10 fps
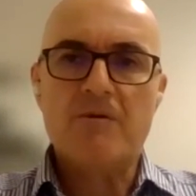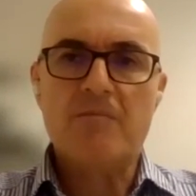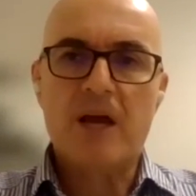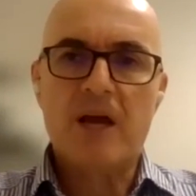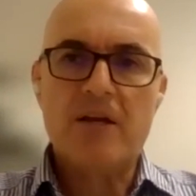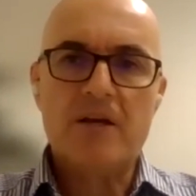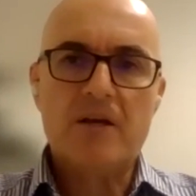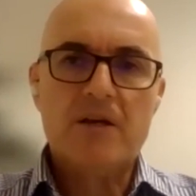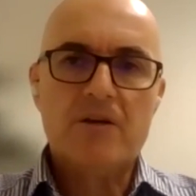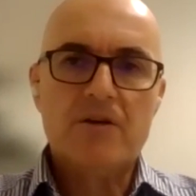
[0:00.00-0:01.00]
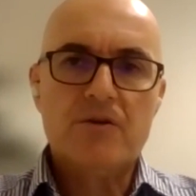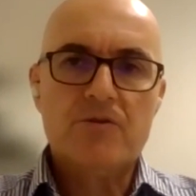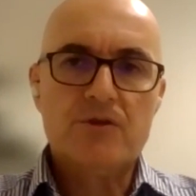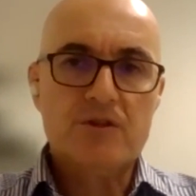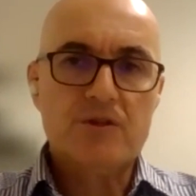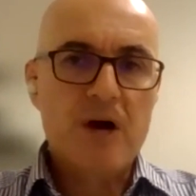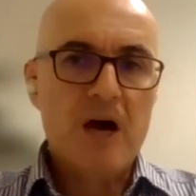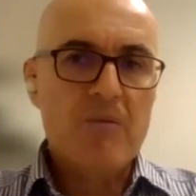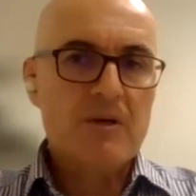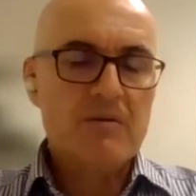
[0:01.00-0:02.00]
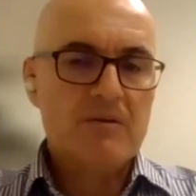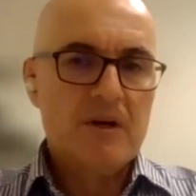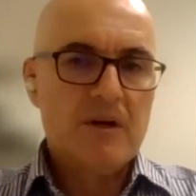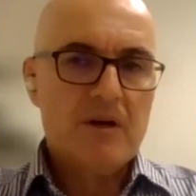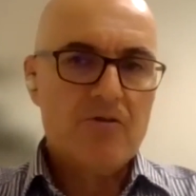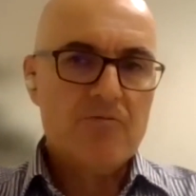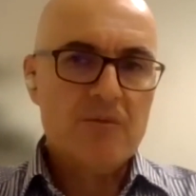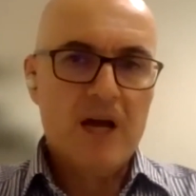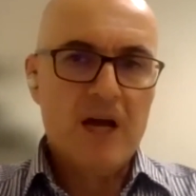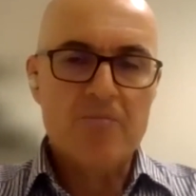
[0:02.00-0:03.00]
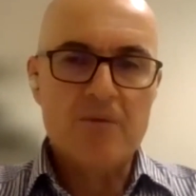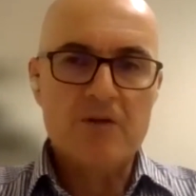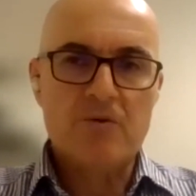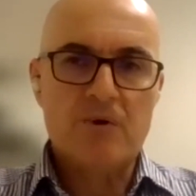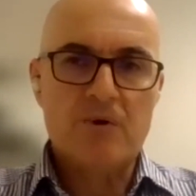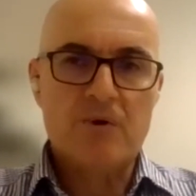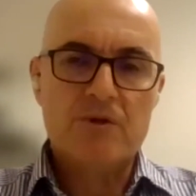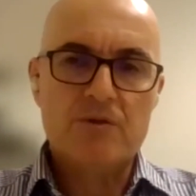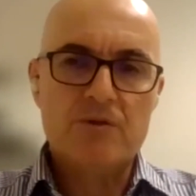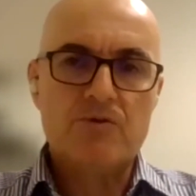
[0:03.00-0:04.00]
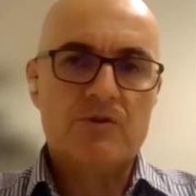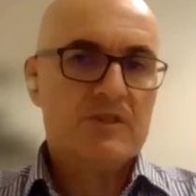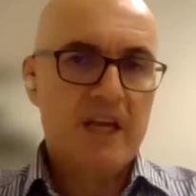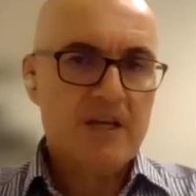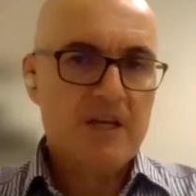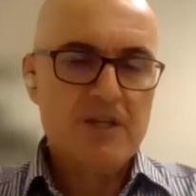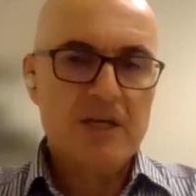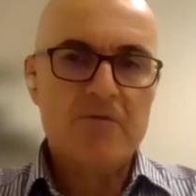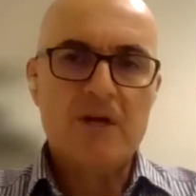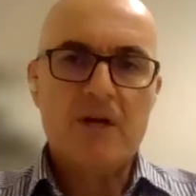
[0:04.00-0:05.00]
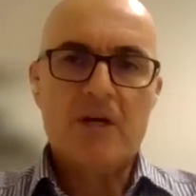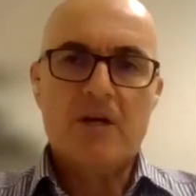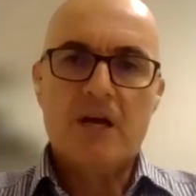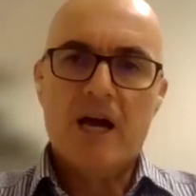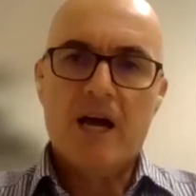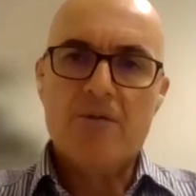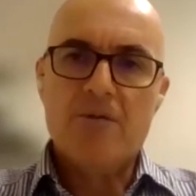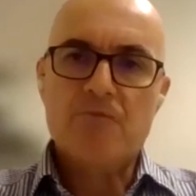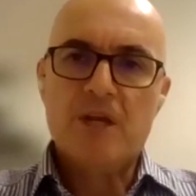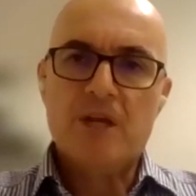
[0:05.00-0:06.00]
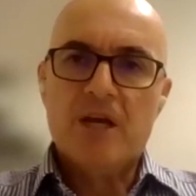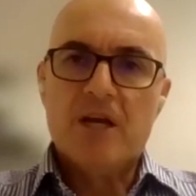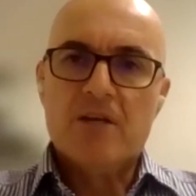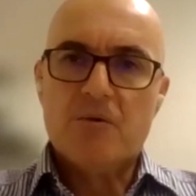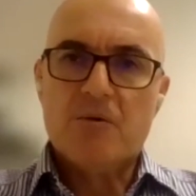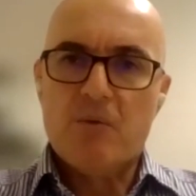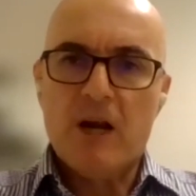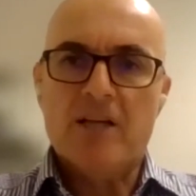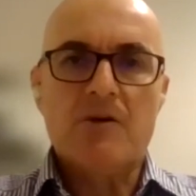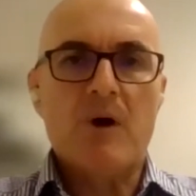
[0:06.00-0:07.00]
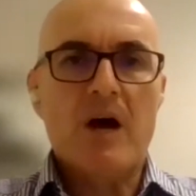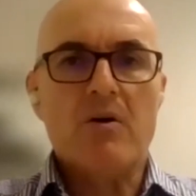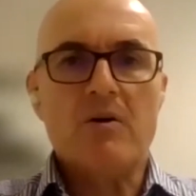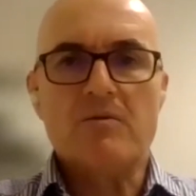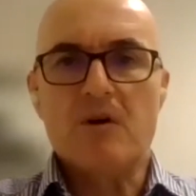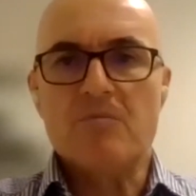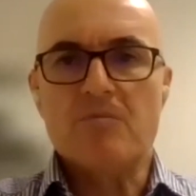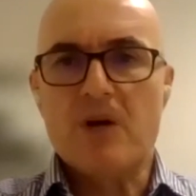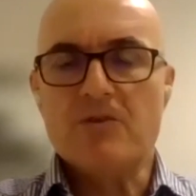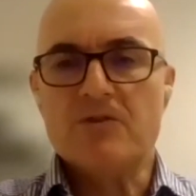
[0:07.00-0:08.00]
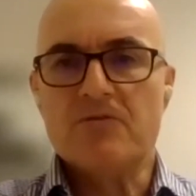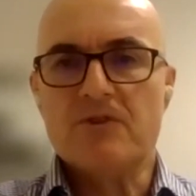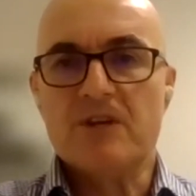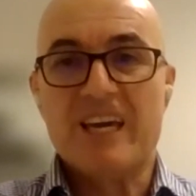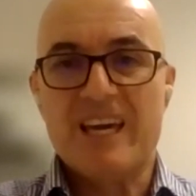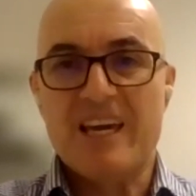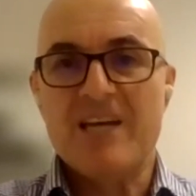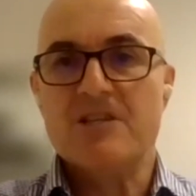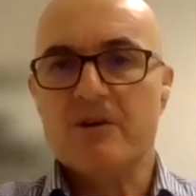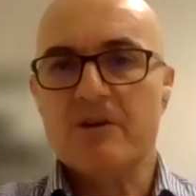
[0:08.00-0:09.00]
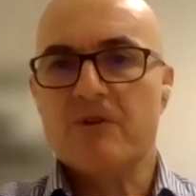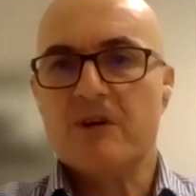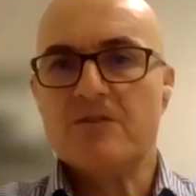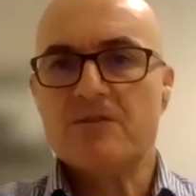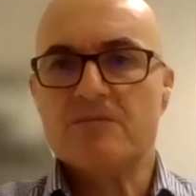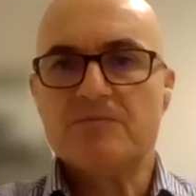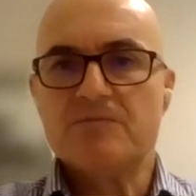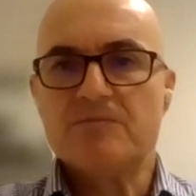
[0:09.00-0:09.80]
and labour plan to the Department of Mineral Resources and Energy. So we're well underway on most of the key engineering fronts.